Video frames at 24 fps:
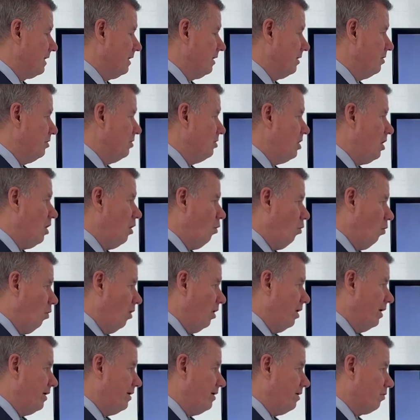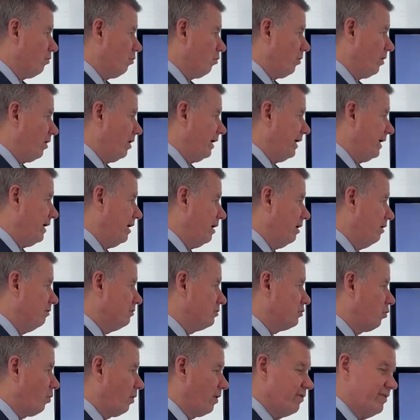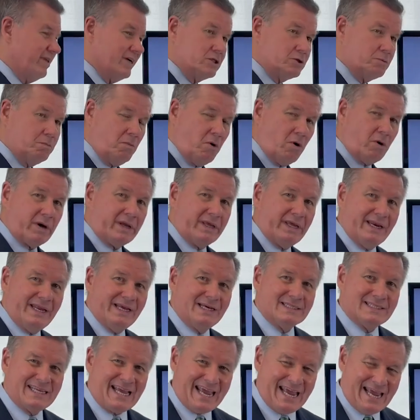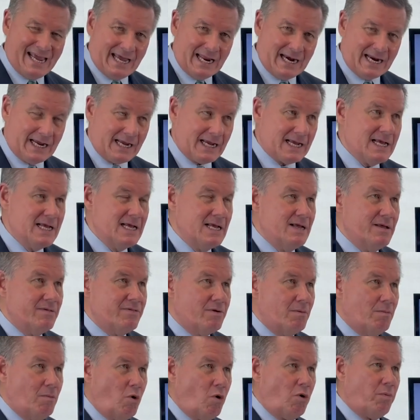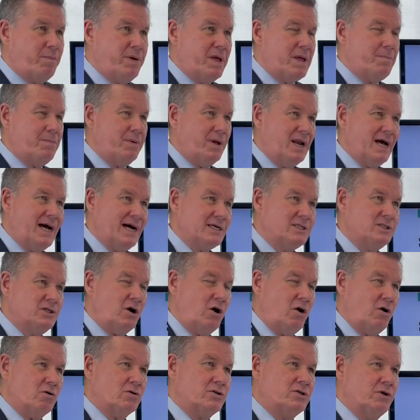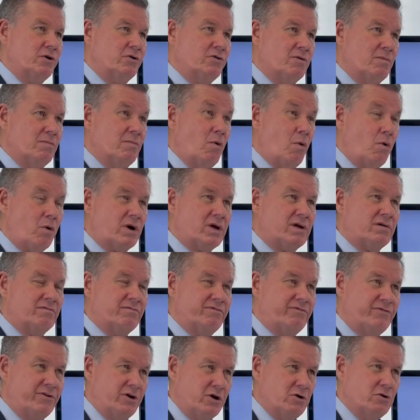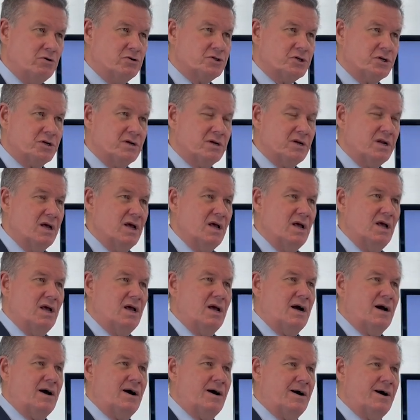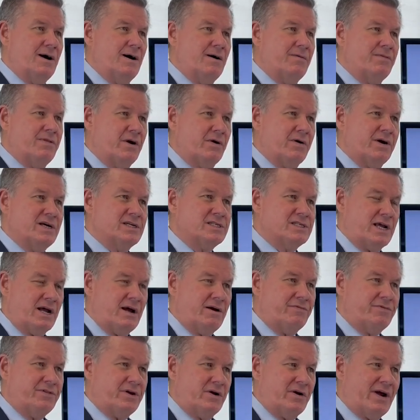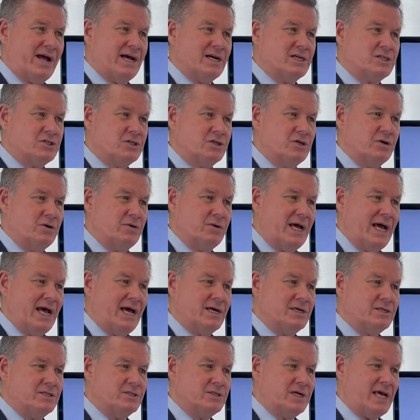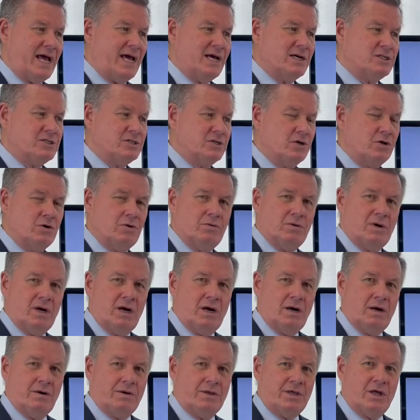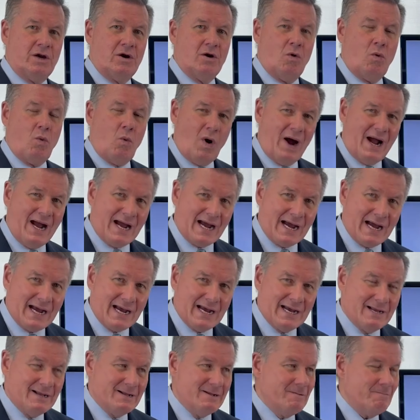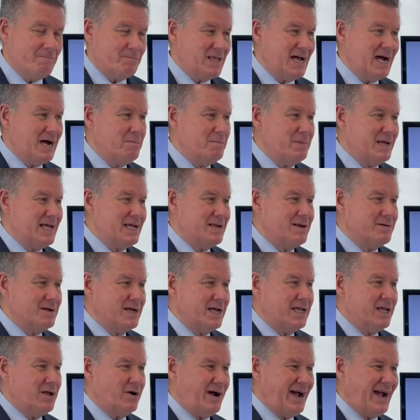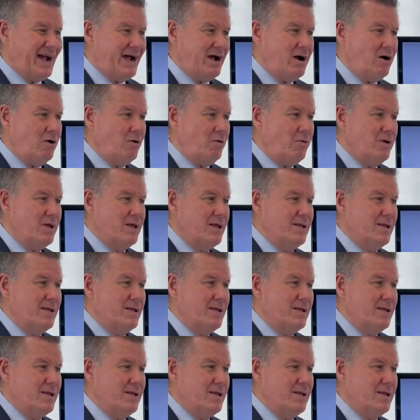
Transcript: no one really knows where this market is heading. The more people I talk to, the more confusion uh, there is out there as to as as to uh, you know why. I mean, you know how